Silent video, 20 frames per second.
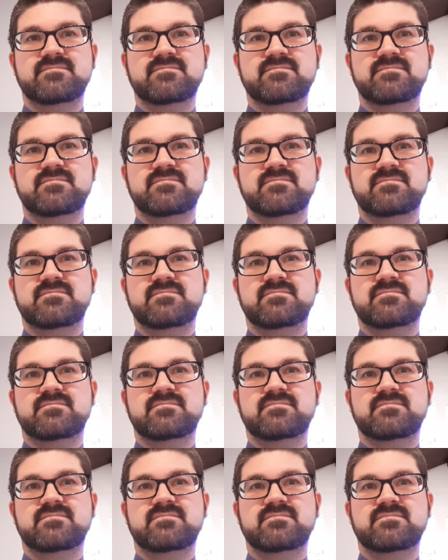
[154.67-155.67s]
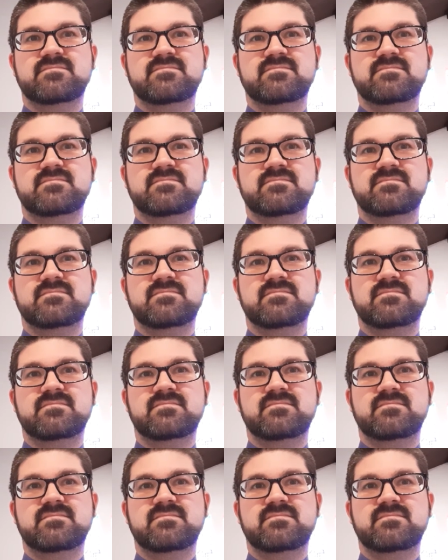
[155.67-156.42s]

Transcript: (no one is talking)